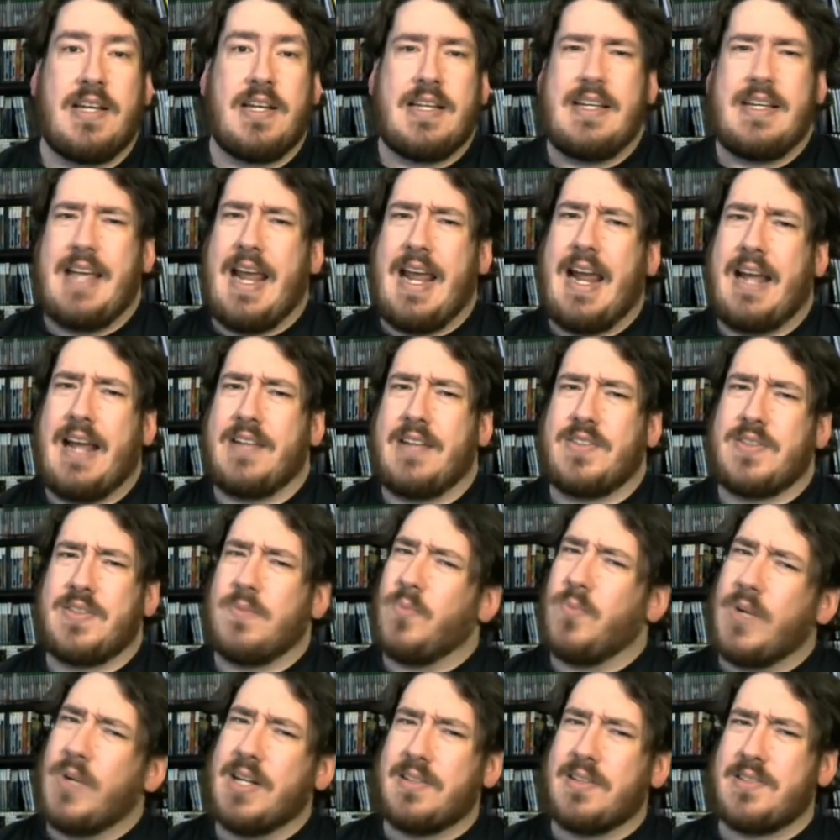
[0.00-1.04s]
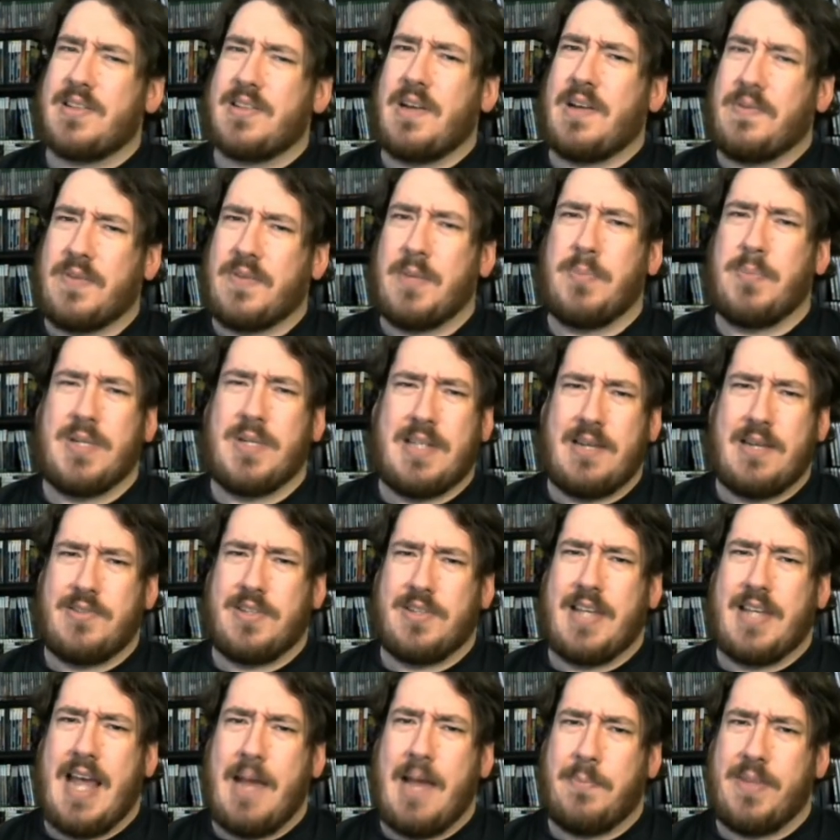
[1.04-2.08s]
and some weird stuff could
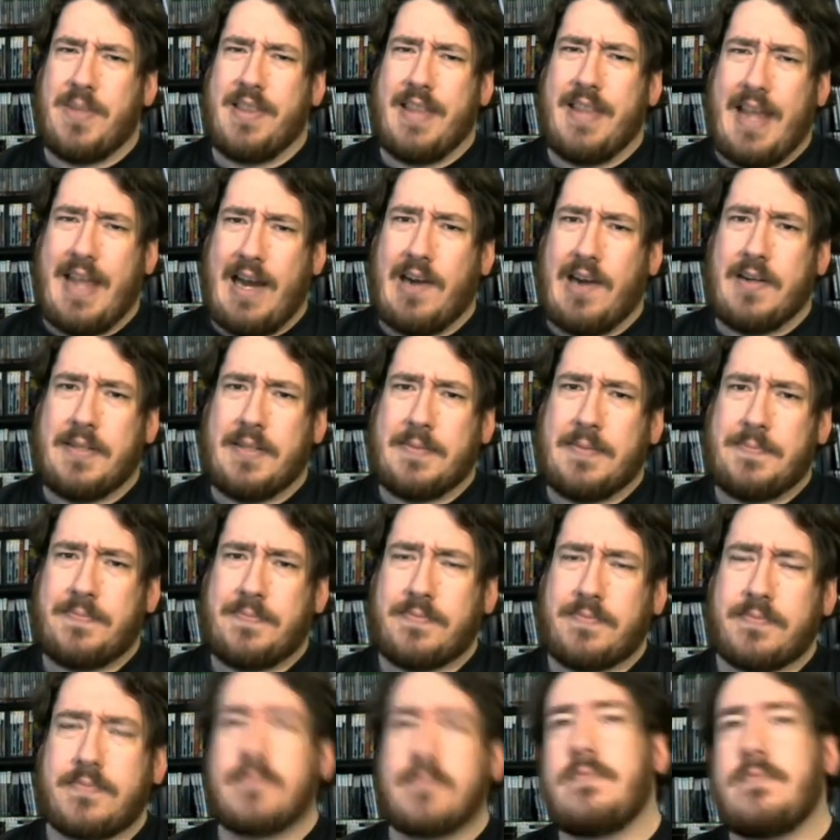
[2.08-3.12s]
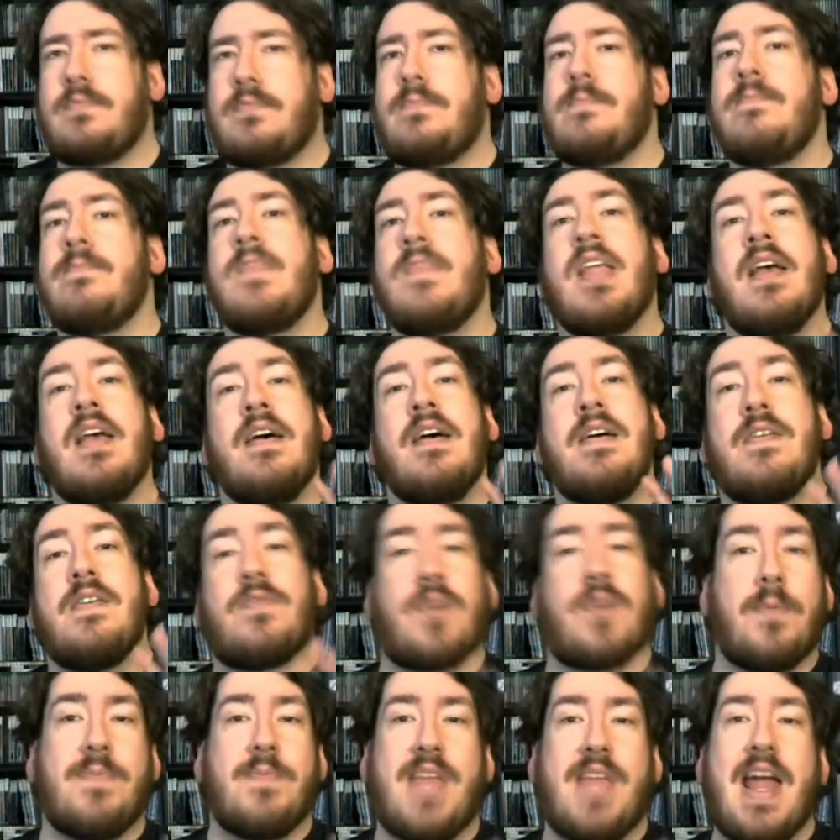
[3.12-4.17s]
potentially happen there.
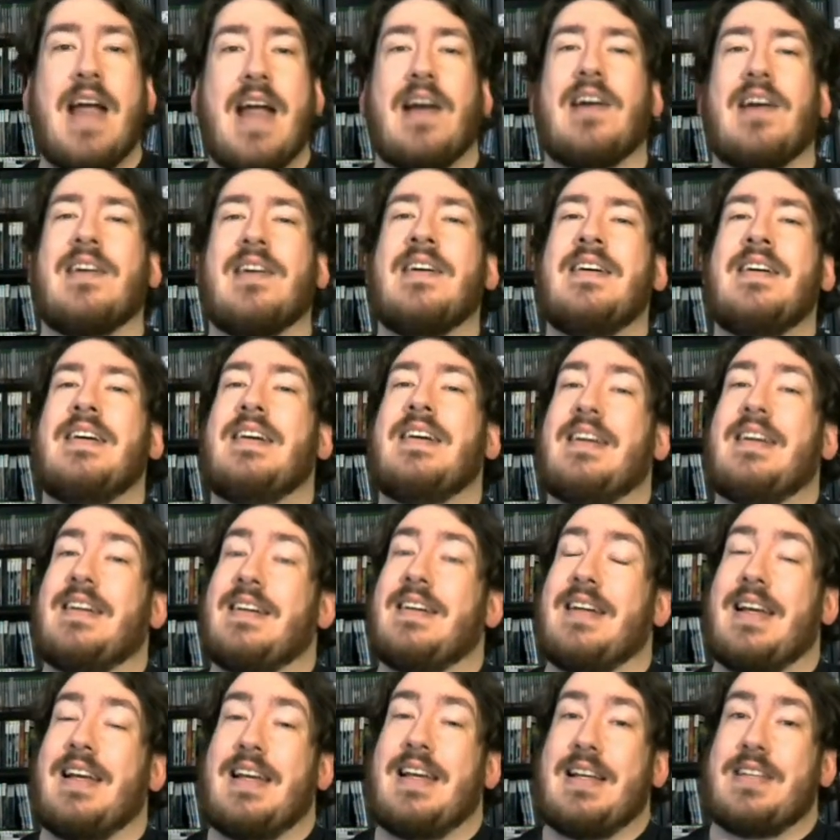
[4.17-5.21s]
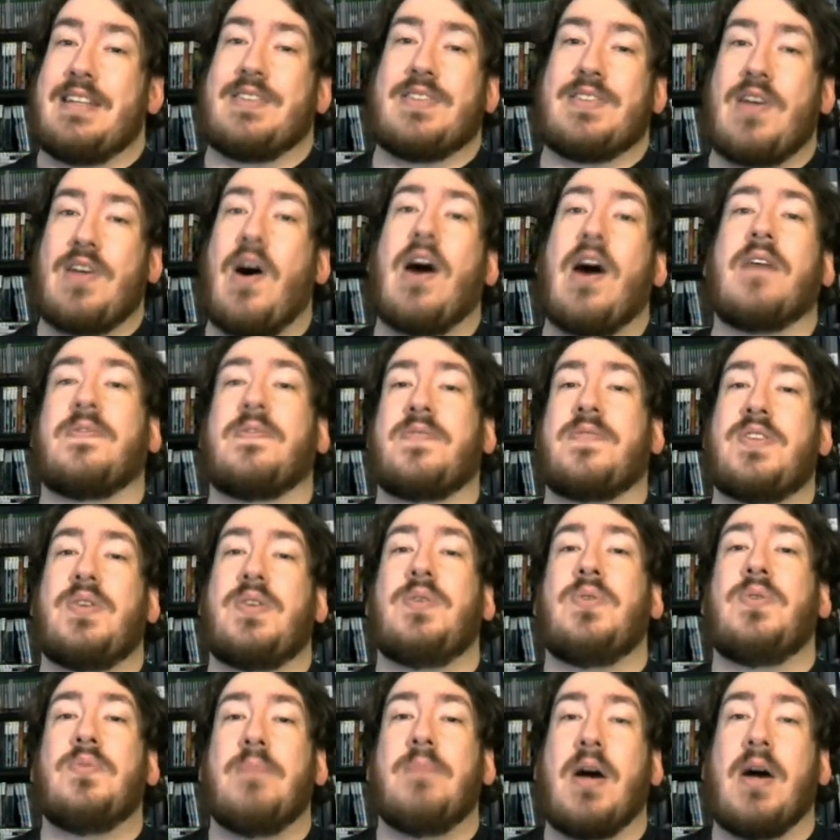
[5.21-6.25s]
From there, it's off
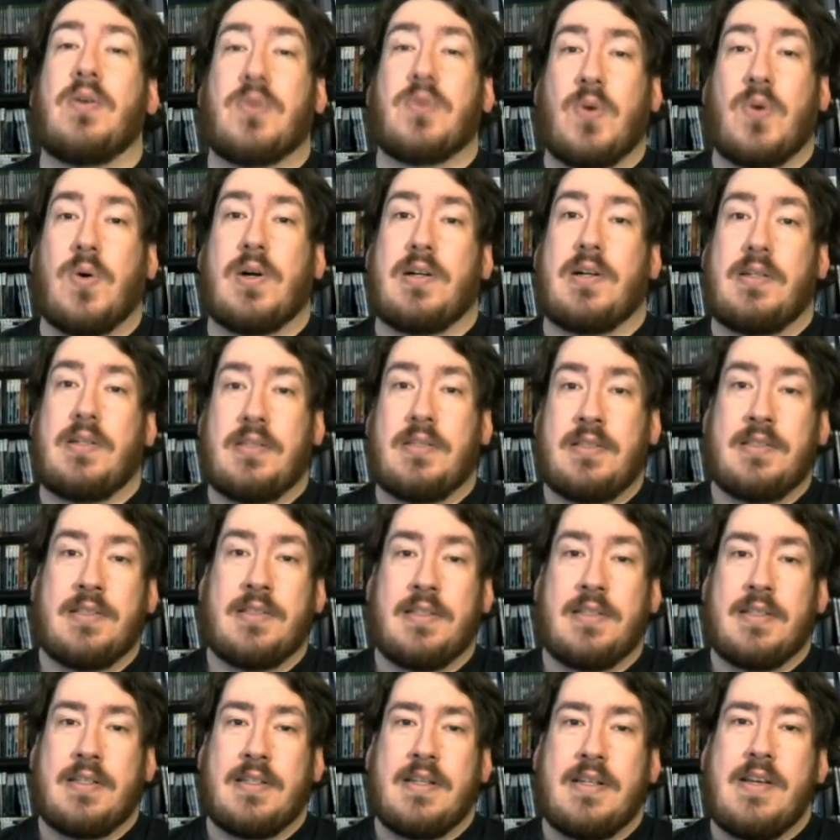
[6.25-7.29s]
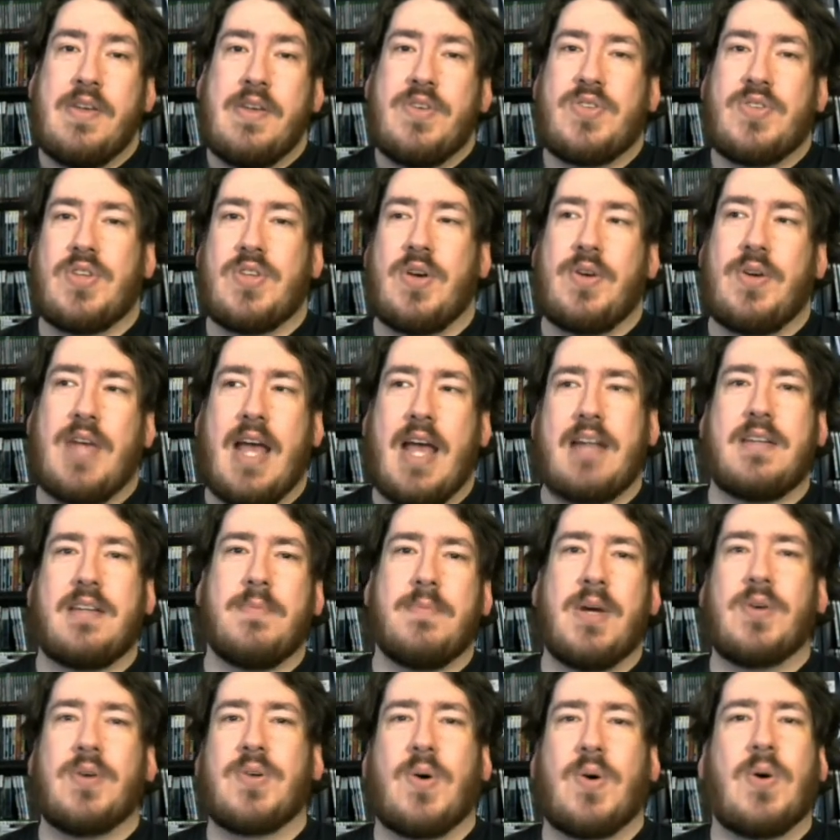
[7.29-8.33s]
to Mount Coral. So you head to
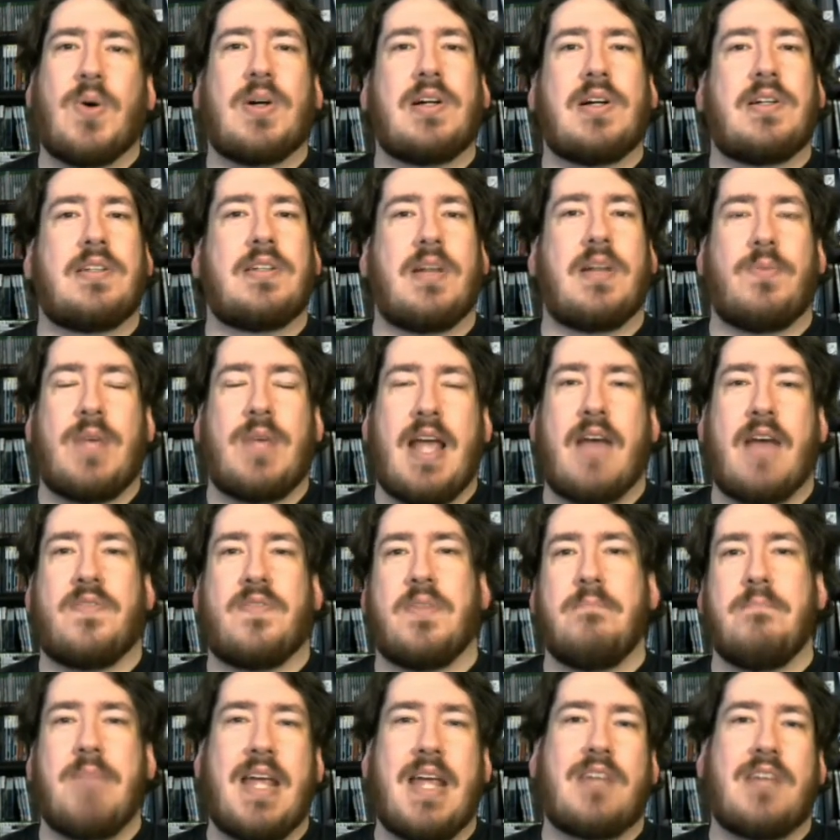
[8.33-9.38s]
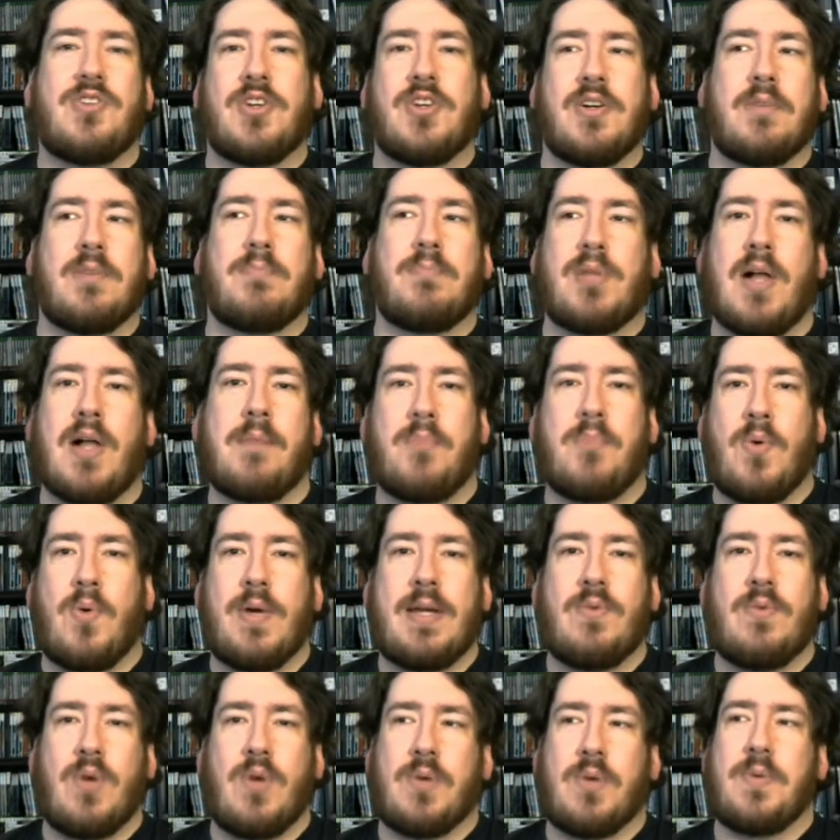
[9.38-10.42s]
Mount Coral, and we have the major plot
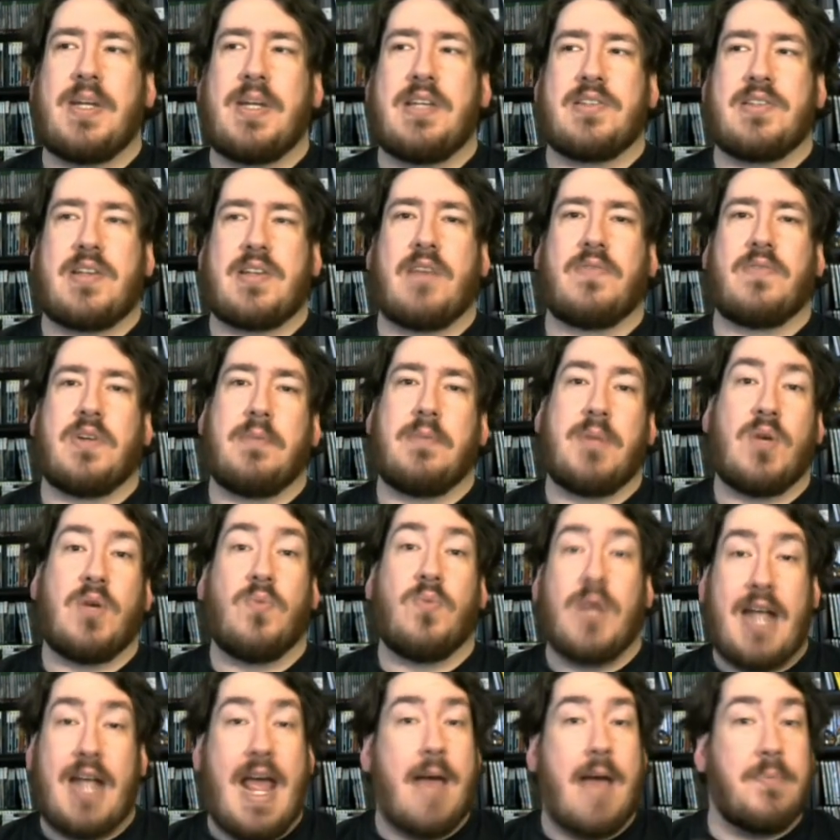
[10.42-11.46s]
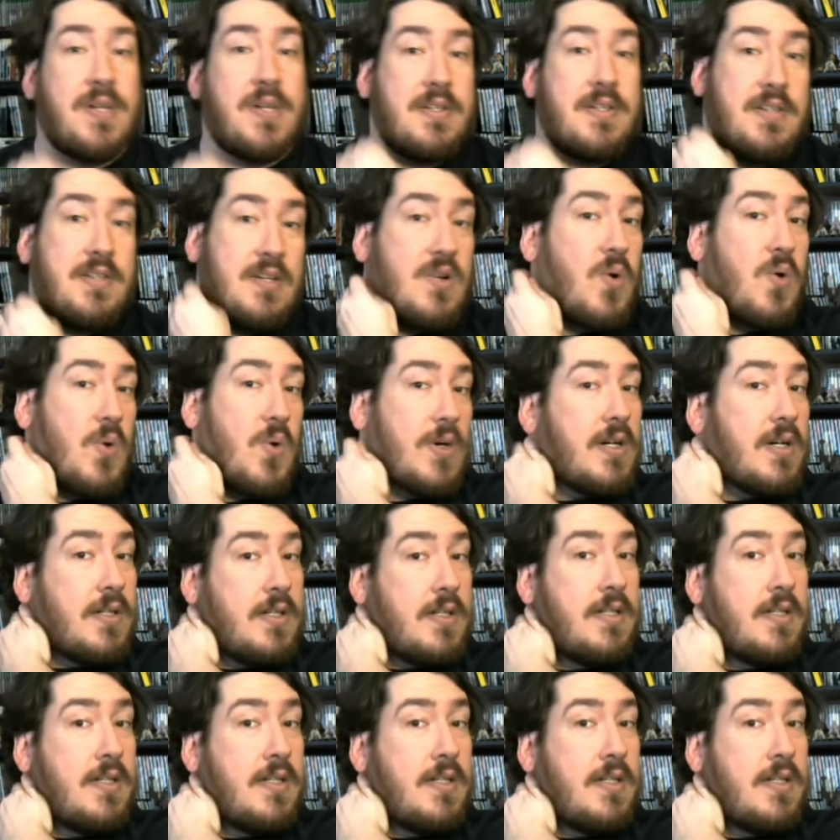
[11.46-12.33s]
point where we discover about what happened to Coral